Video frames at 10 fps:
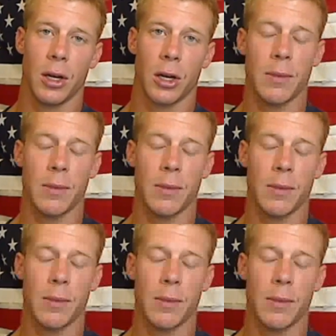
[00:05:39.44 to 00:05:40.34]
Crash
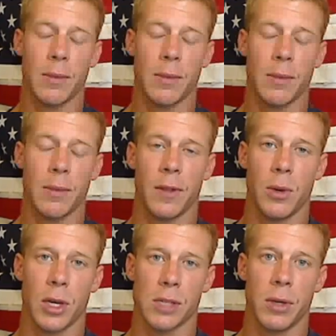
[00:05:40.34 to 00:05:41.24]
Albert, the GM of the U.S.